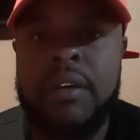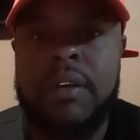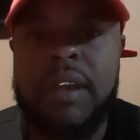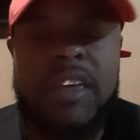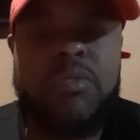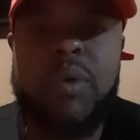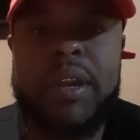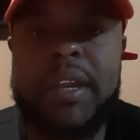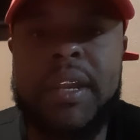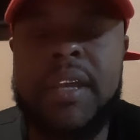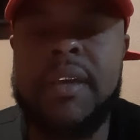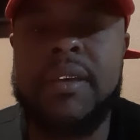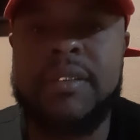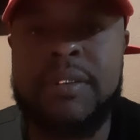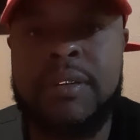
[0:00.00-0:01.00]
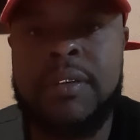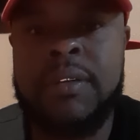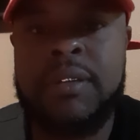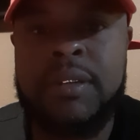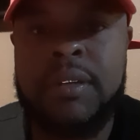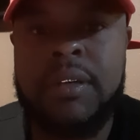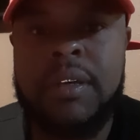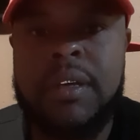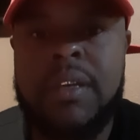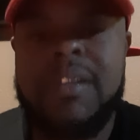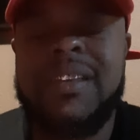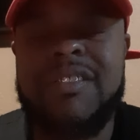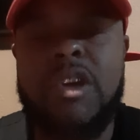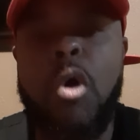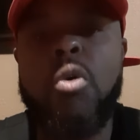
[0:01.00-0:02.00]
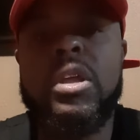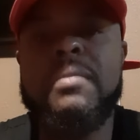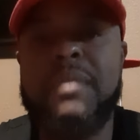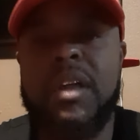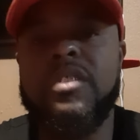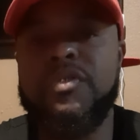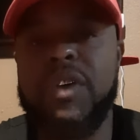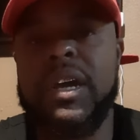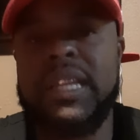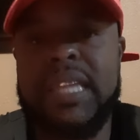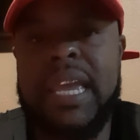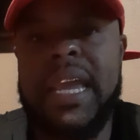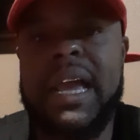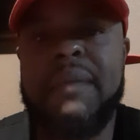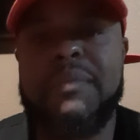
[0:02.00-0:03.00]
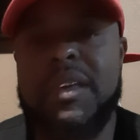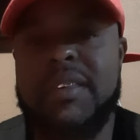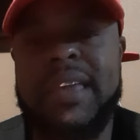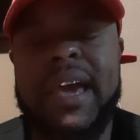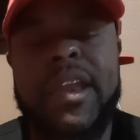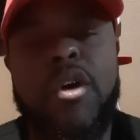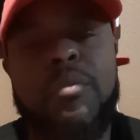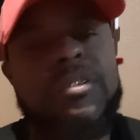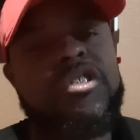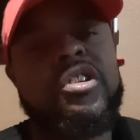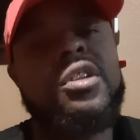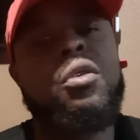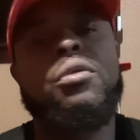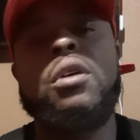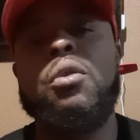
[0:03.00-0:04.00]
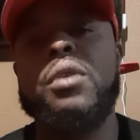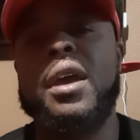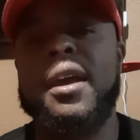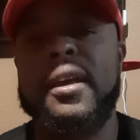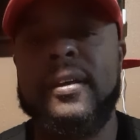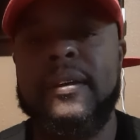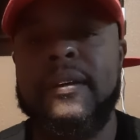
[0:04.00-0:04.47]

That's what it is. It's the only motherfucking thing I miss out on, but she don't know that.